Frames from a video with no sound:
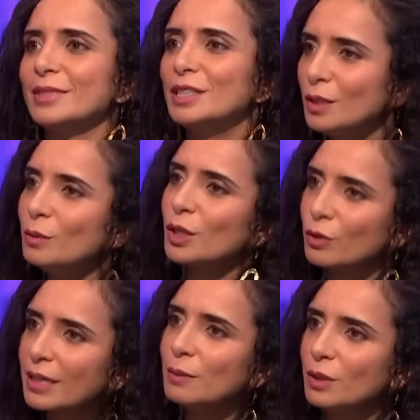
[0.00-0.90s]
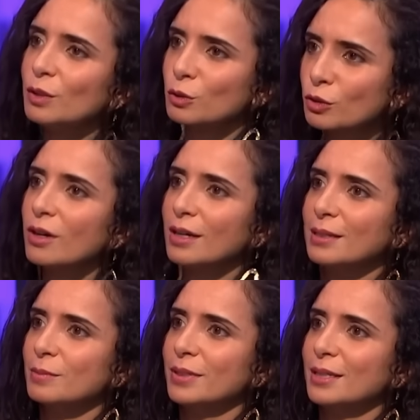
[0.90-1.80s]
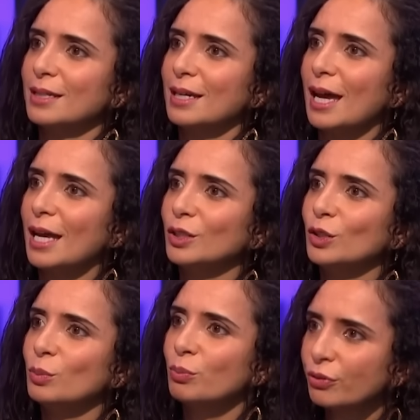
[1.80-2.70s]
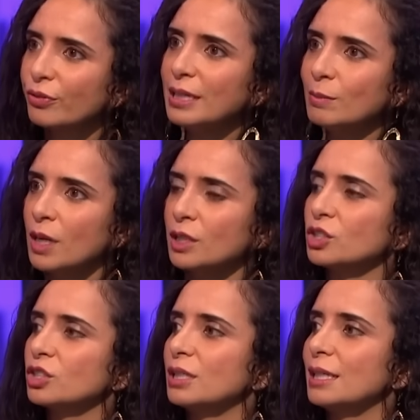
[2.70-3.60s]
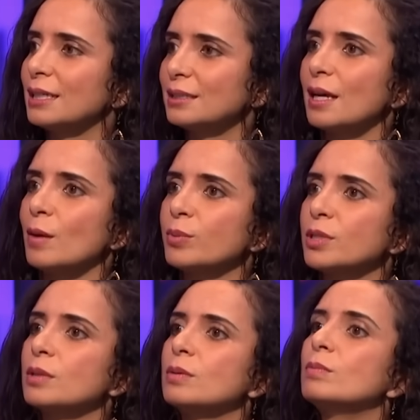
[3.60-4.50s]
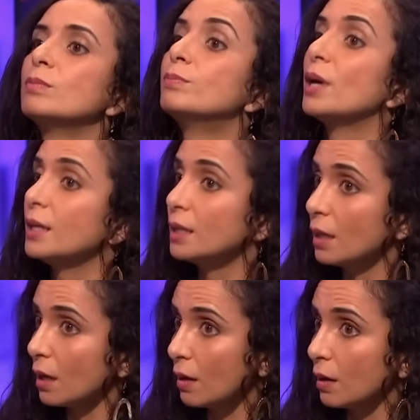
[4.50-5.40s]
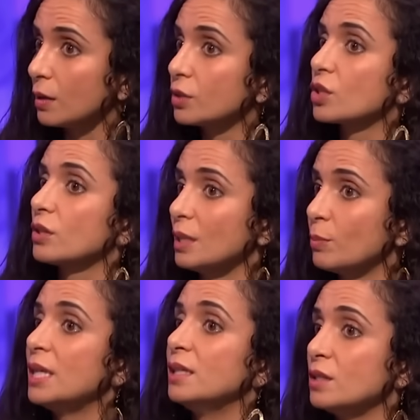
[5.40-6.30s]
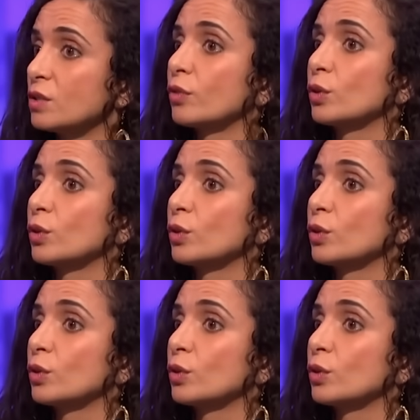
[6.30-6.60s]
You agree with your tribe, and you pretty much accept, by and large, the opinions of your